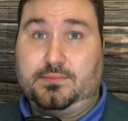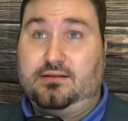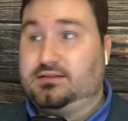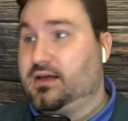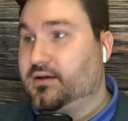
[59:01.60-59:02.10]

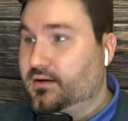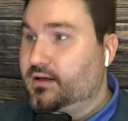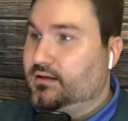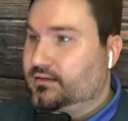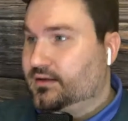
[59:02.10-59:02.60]
So
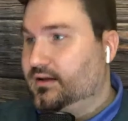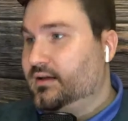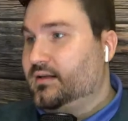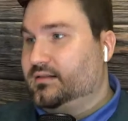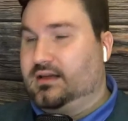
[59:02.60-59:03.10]

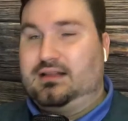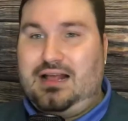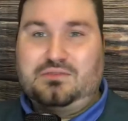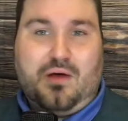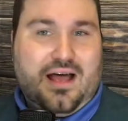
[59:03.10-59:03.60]
that's
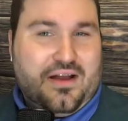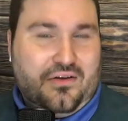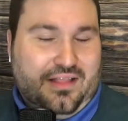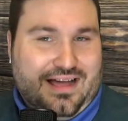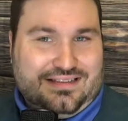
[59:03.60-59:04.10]
why I don't
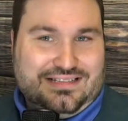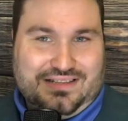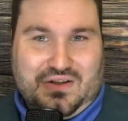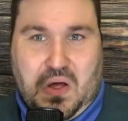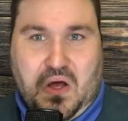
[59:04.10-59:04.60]
like these little
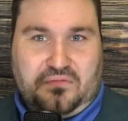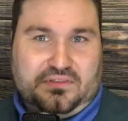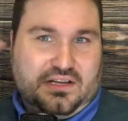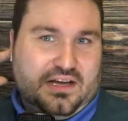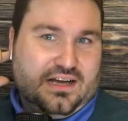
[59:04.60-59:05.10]
off the
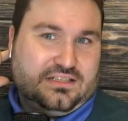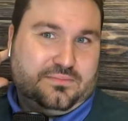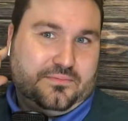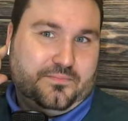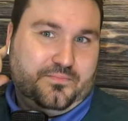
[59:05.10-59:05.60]
cusp
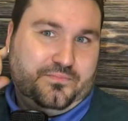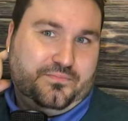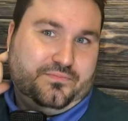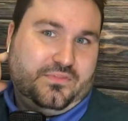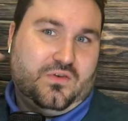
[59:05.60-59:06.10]

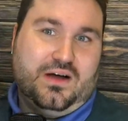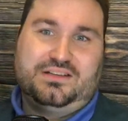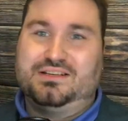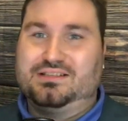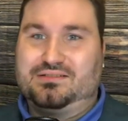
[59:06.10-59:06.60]

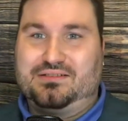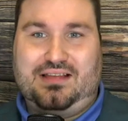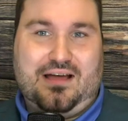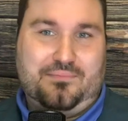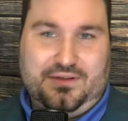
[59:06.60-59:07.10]
questions with
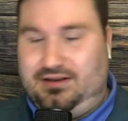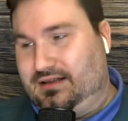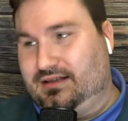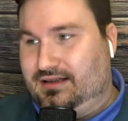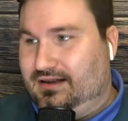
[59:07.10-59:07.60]
that. But
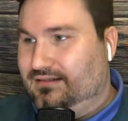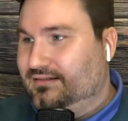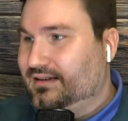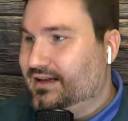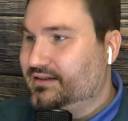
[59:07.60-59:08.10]
I
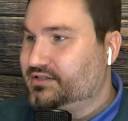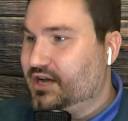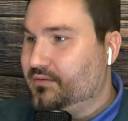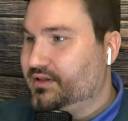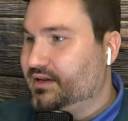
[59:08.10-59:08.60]
shot
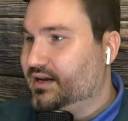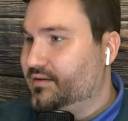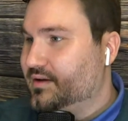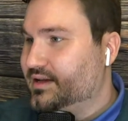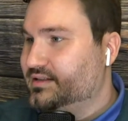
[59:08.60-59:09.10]
with it
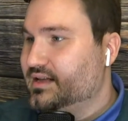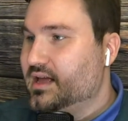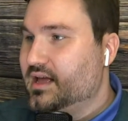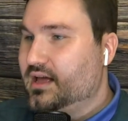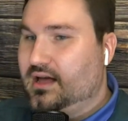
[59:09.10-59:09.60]
anyway.
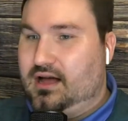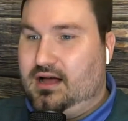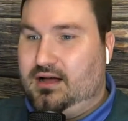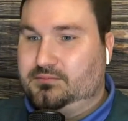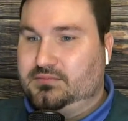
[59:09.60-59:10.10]

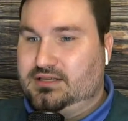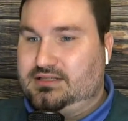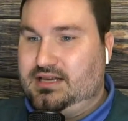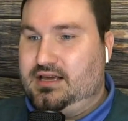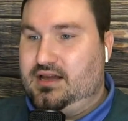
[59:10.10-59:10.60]
Let's
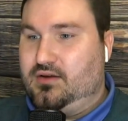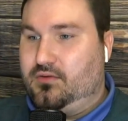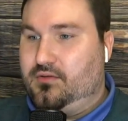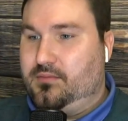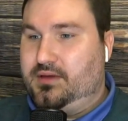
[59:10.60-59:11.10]
see here. We
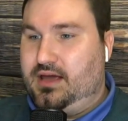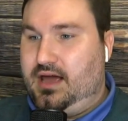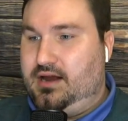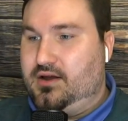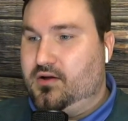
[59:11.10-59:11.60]
would be
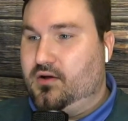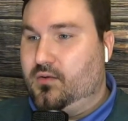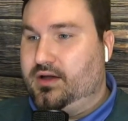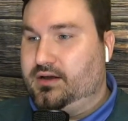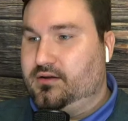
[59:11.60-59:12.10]
8-0
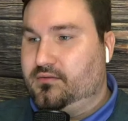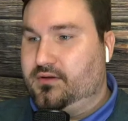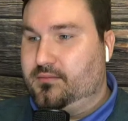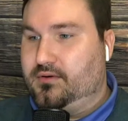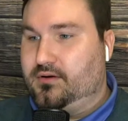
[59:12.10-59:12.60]
going in
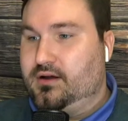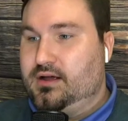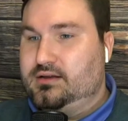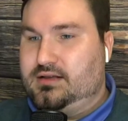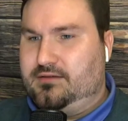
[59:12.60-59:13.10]
November.
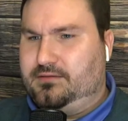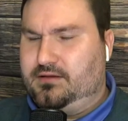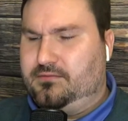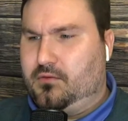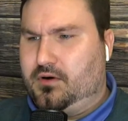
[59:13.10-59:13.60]
Definitely
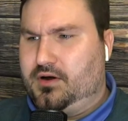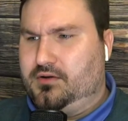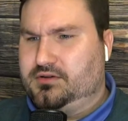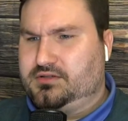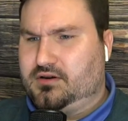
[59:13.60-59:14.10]
4-0
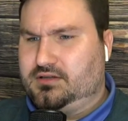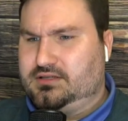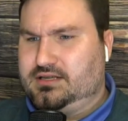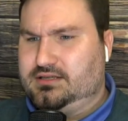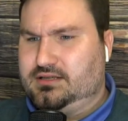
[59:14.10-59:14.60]
to start the
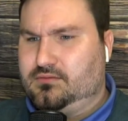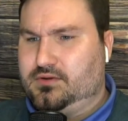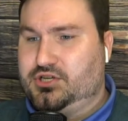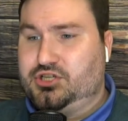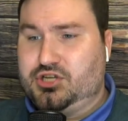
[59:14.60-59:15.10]
season. We
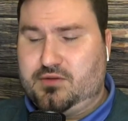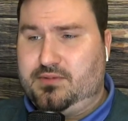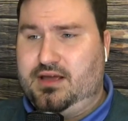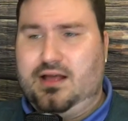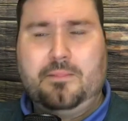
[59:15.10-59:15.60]
should be.